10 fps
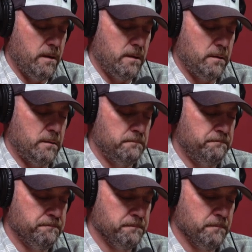
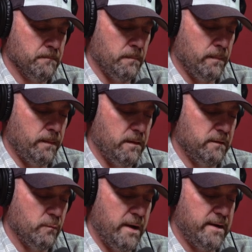Um,
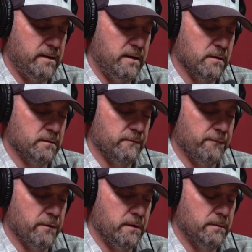it's weighted here in the
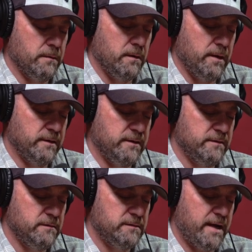front, and
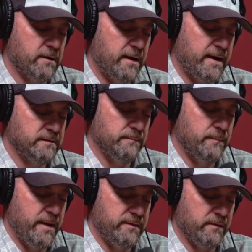gizzard shad are actually
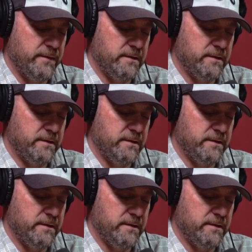benthic